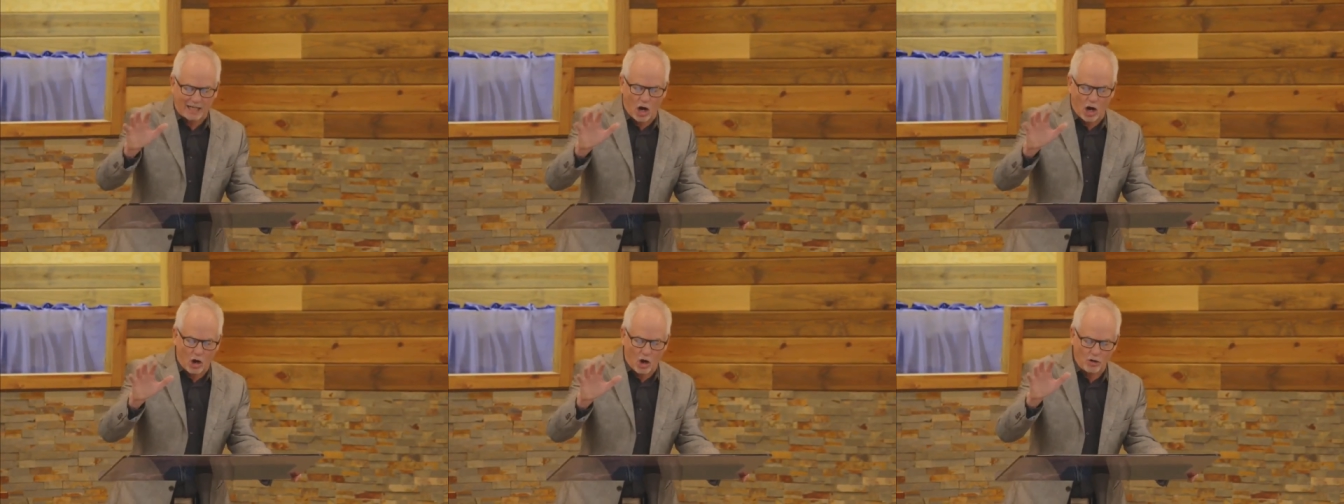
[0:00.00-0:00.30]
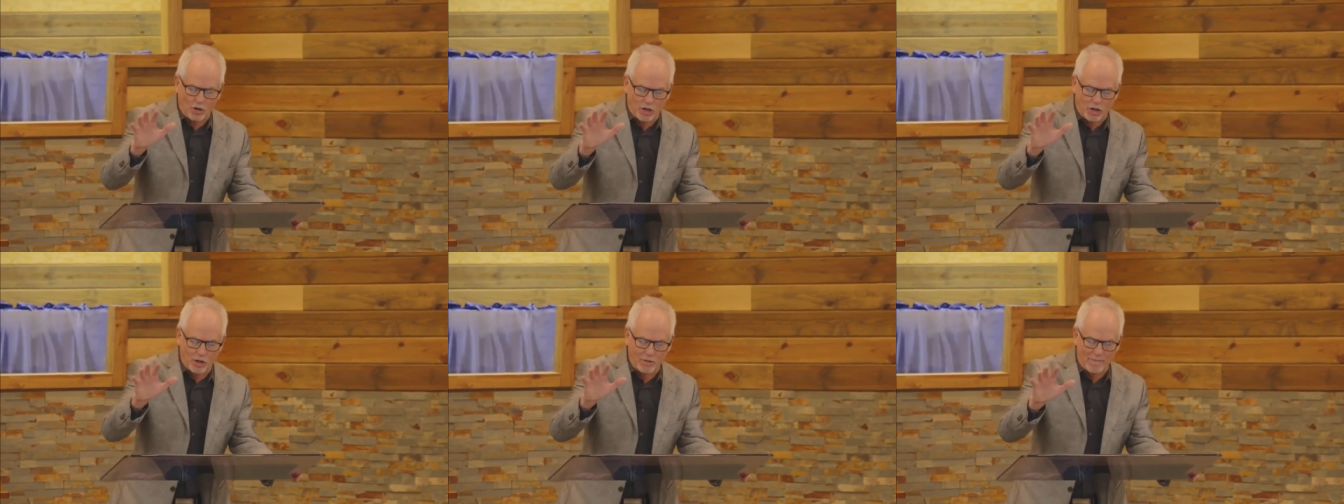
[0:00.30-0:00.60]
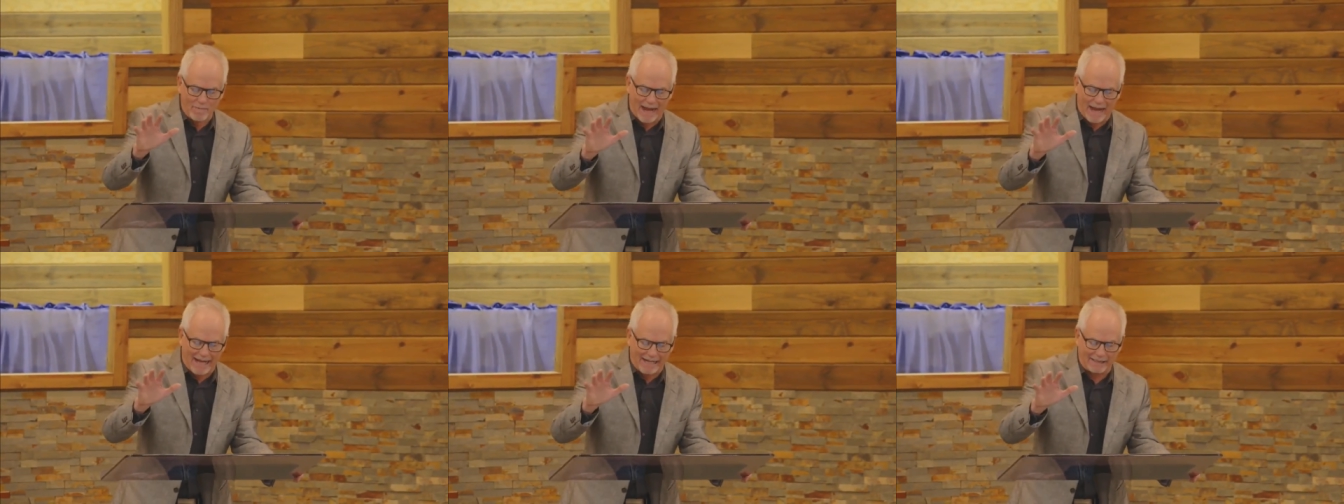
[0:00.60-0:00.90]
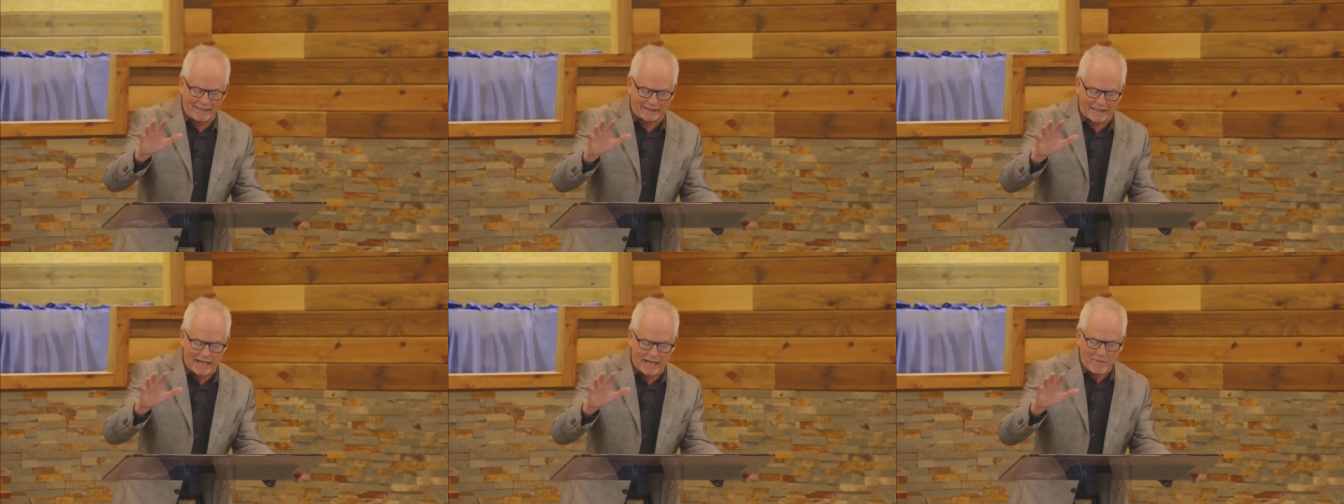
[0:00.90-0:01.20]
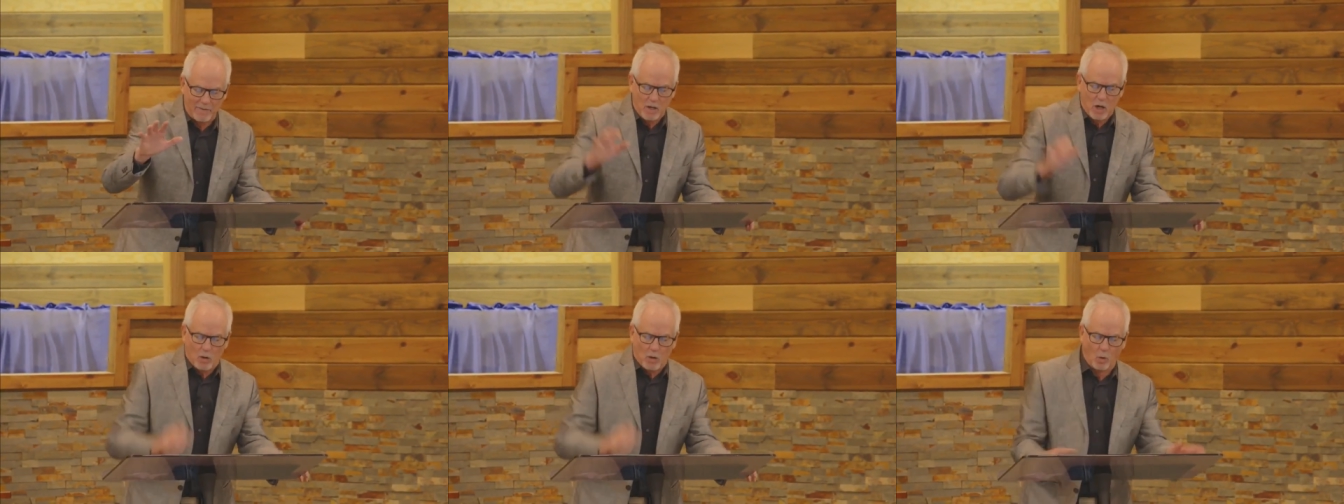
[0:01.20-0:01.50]
on humanity
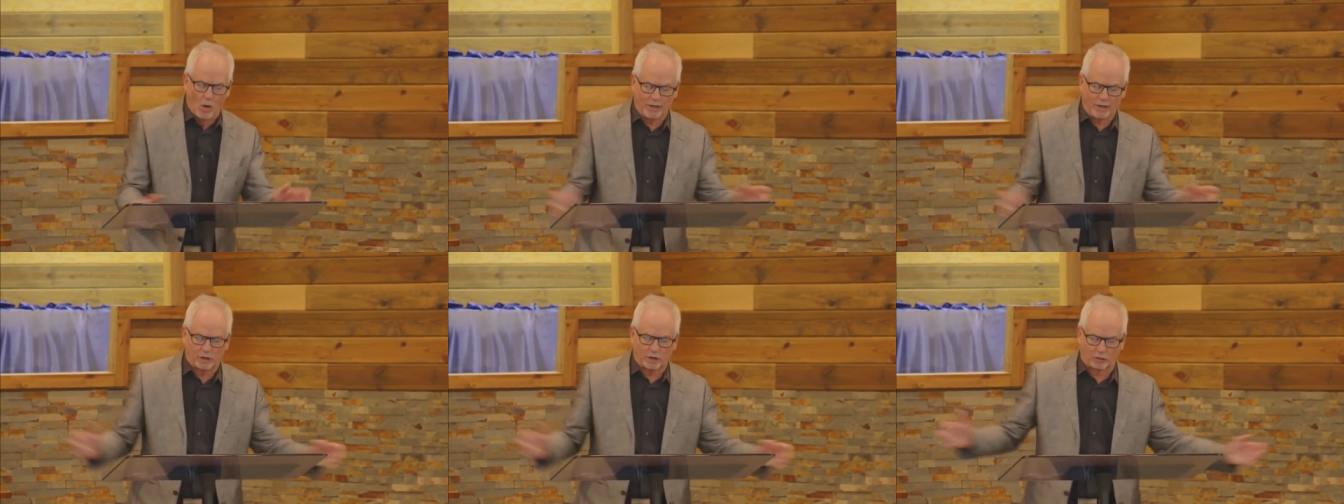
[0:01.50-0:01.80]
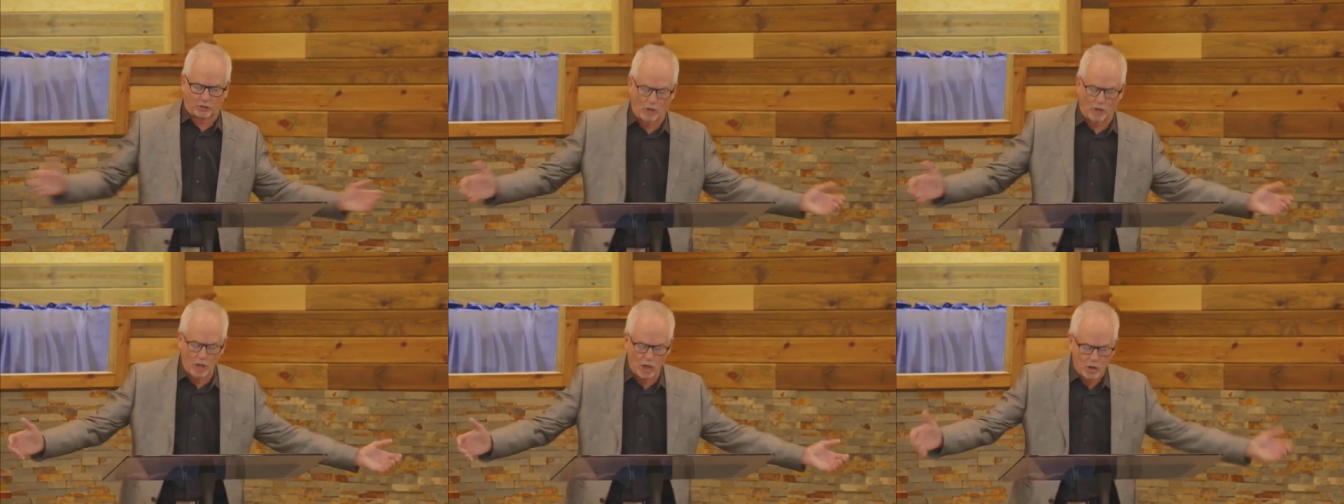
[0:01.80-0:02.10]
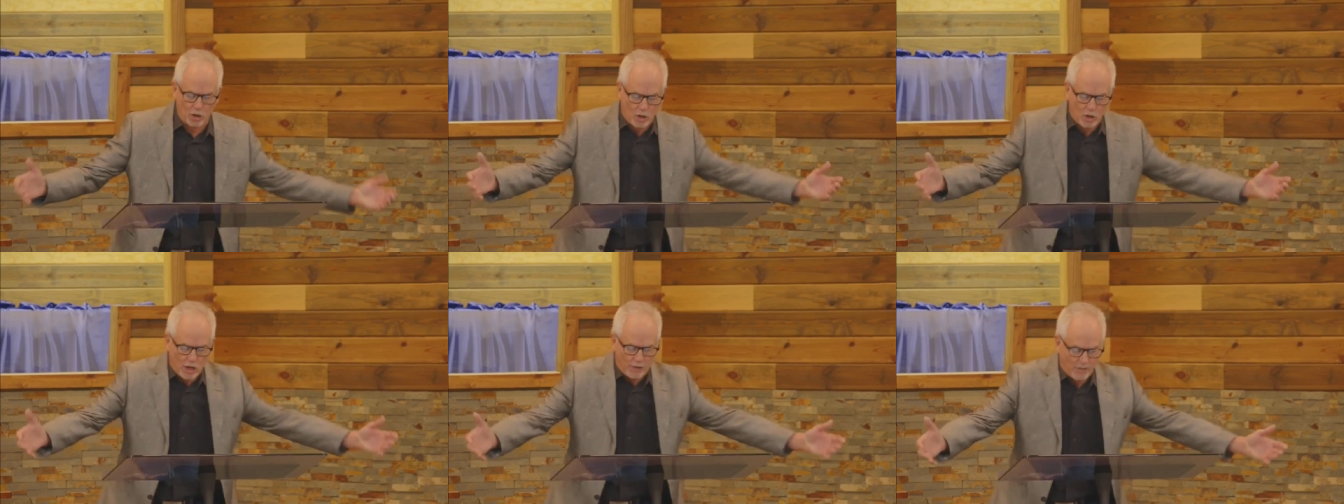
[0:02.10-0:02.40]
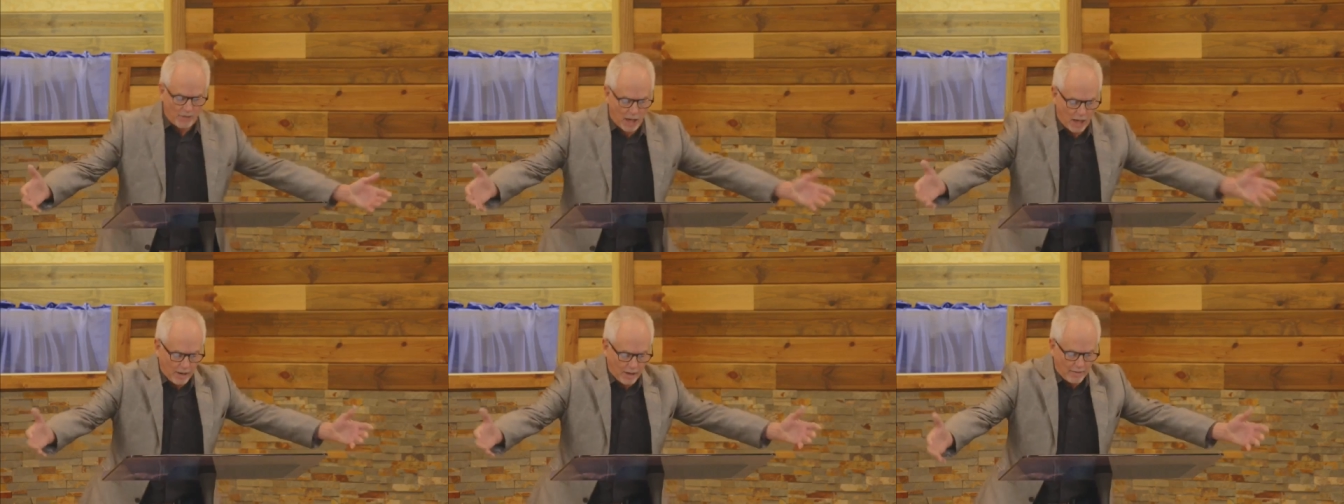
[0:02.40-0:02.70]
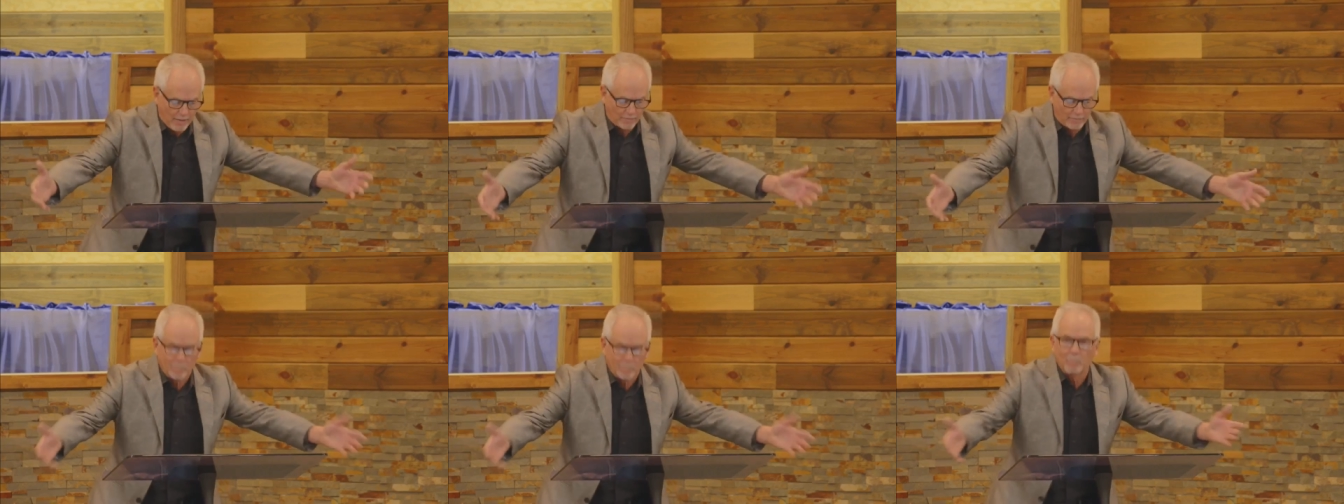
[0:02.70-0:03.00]
was through the
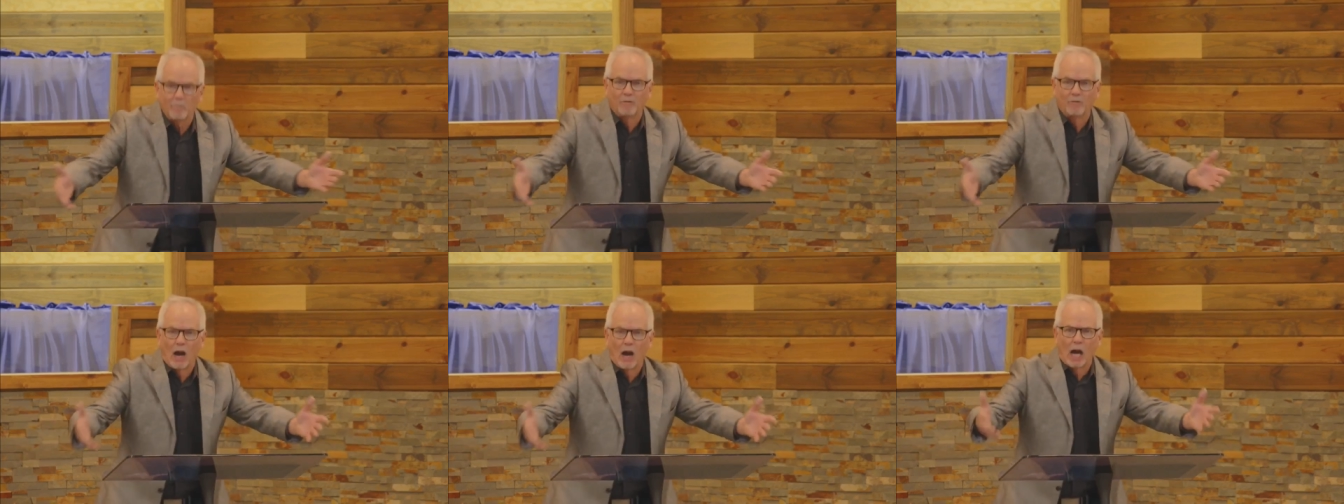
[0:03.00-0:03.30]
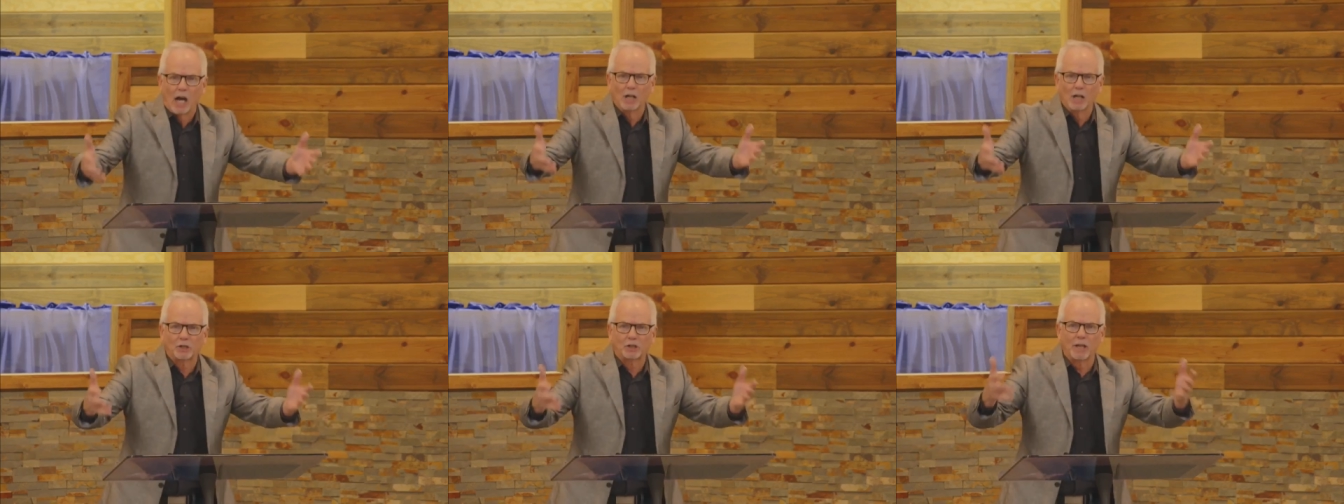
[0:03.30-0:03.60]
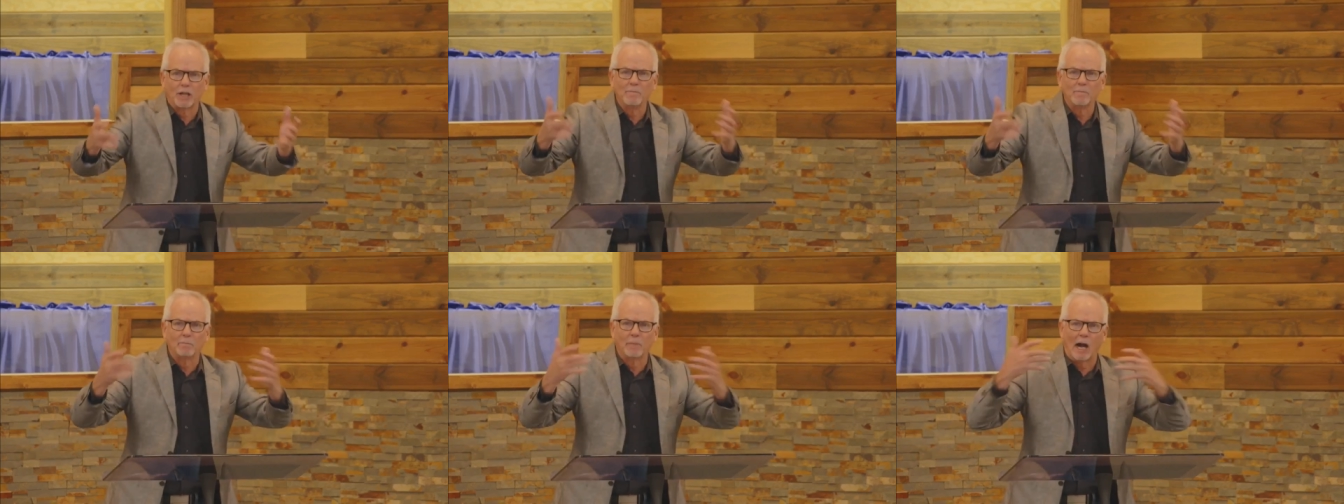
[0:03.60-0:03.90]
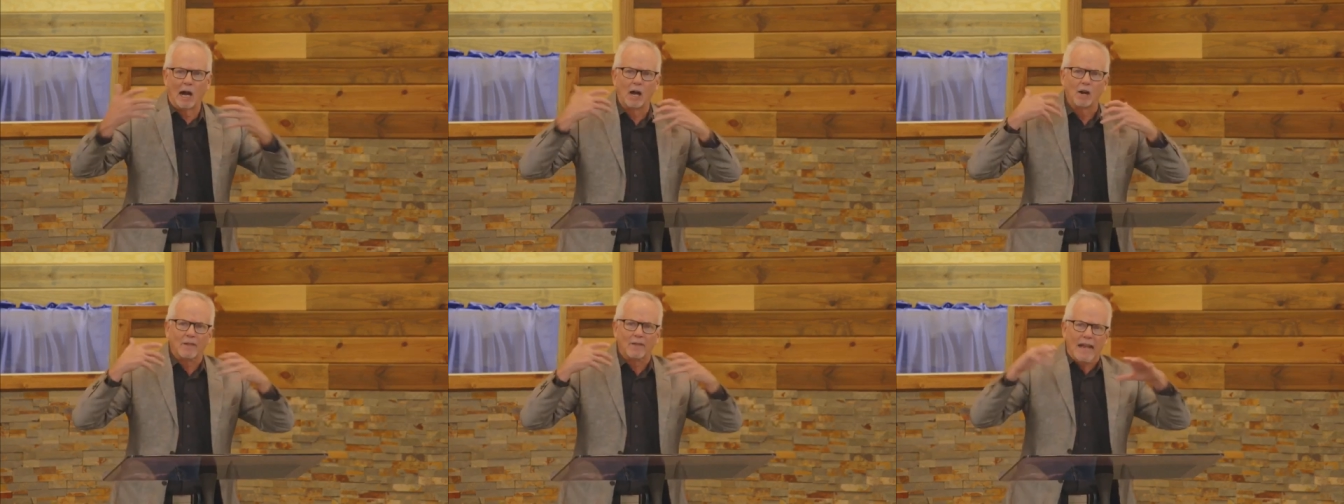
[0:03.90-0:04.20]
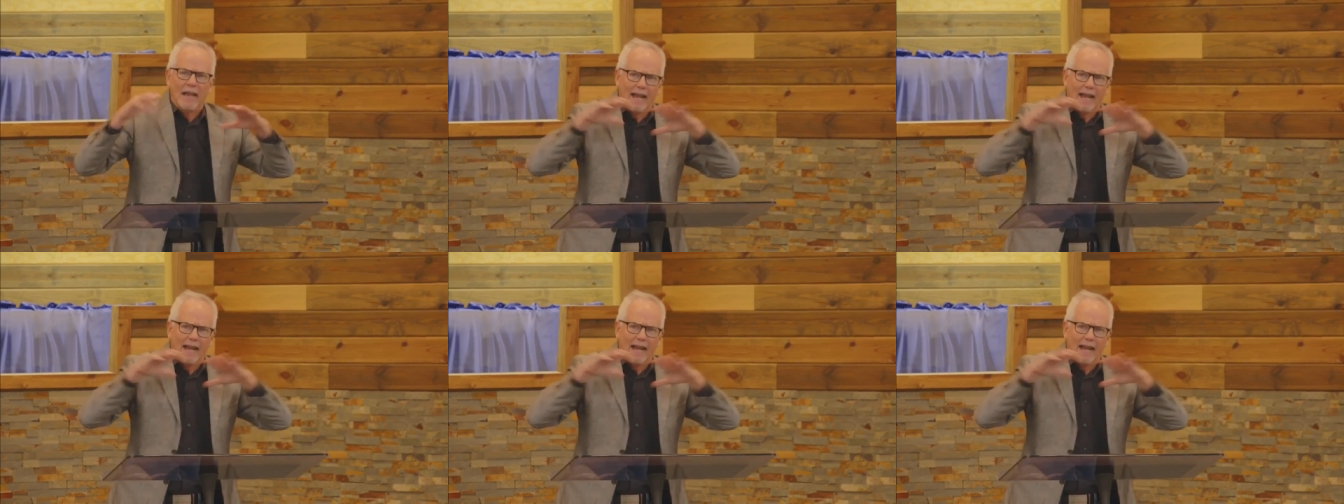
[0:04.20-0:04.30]
virgin birth.